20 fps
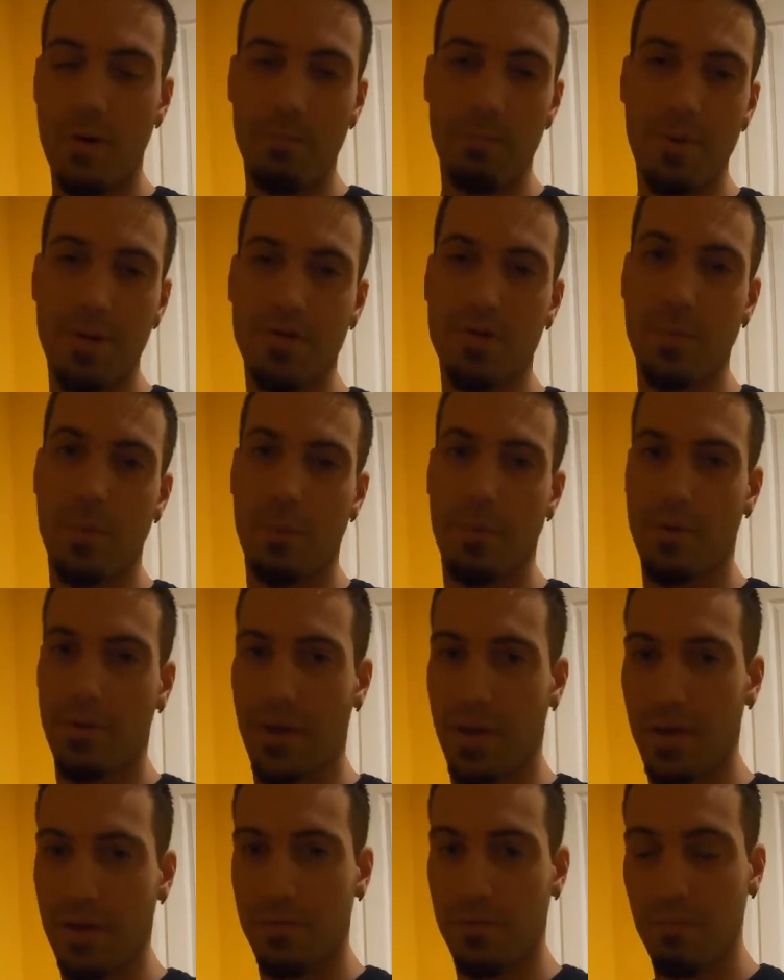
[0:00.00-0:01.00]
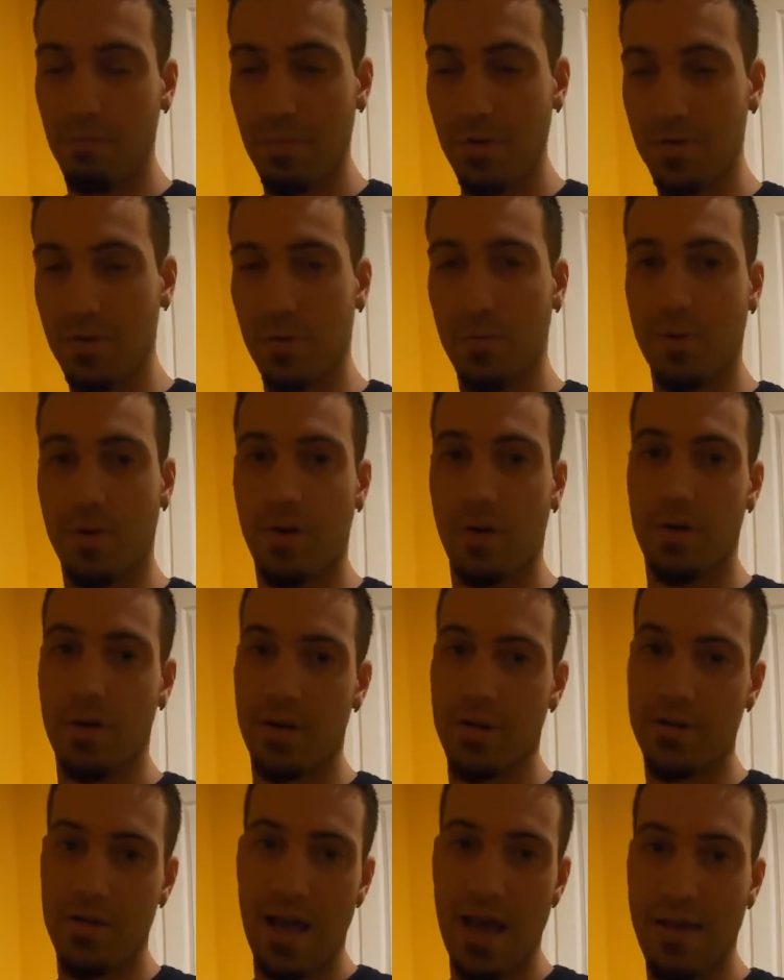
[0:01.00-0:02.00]
Be super polite, be super
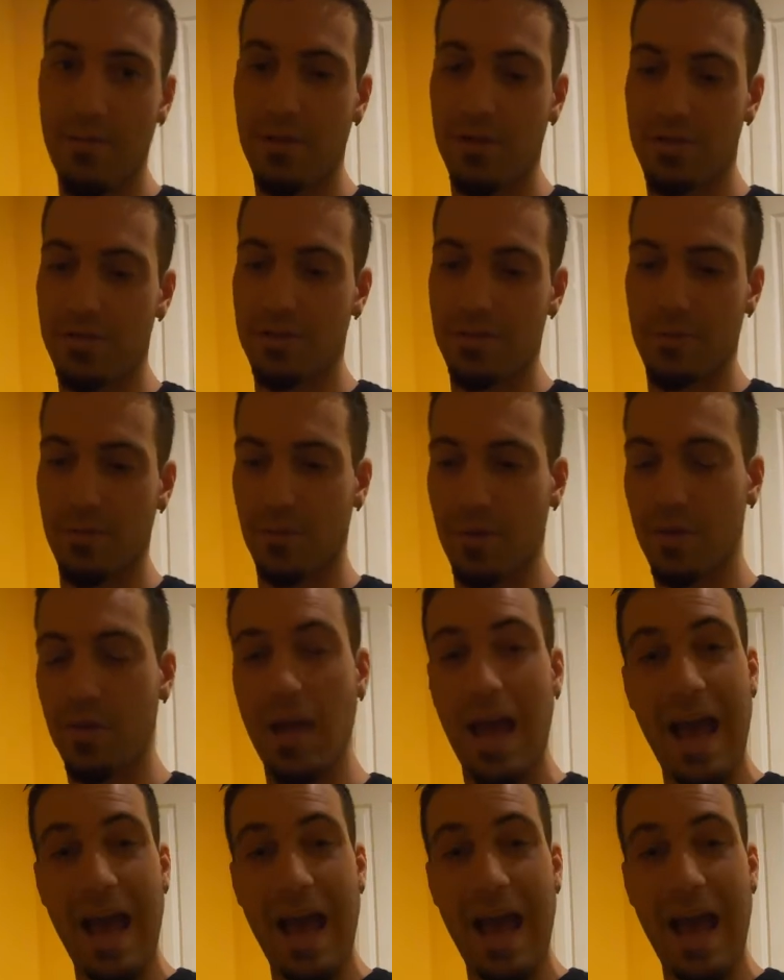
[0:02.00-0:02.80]
courteous, have a good story,